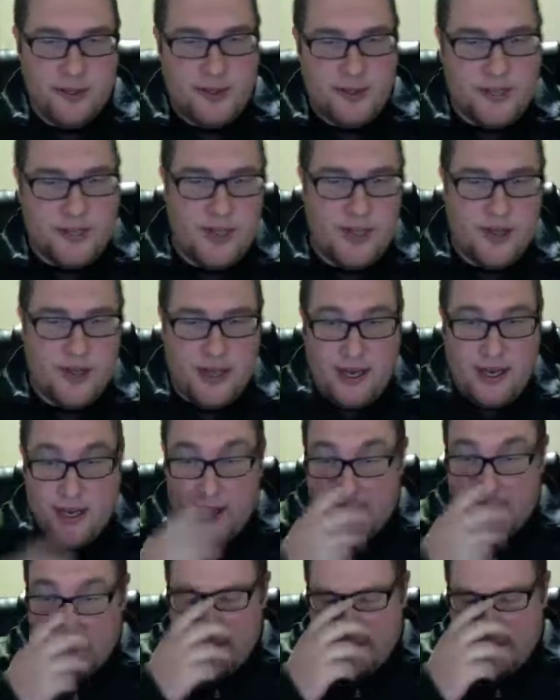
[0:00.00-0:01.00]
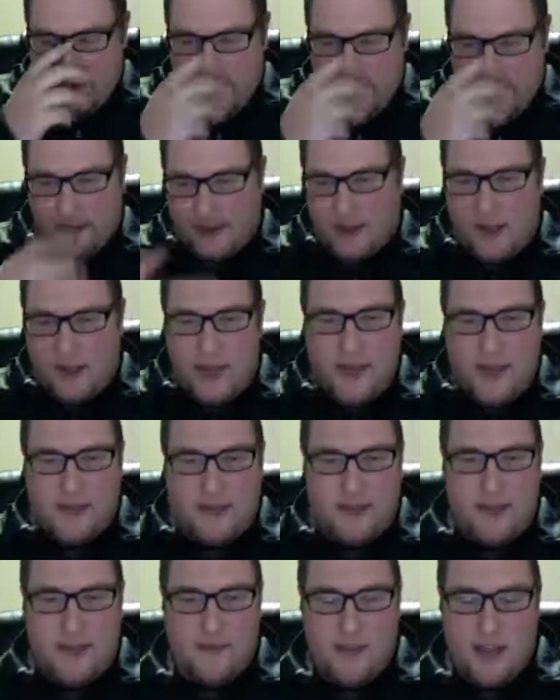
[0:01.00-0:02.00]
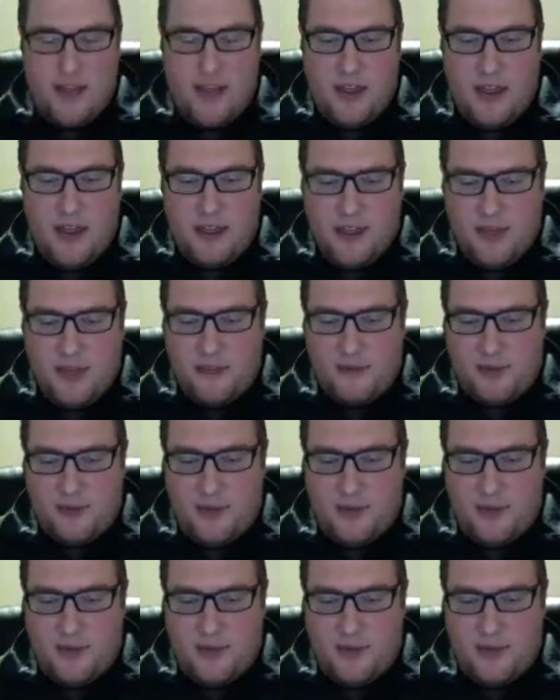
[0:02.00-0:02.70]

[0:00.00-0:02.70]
So, and like a lot of the stuff, I think,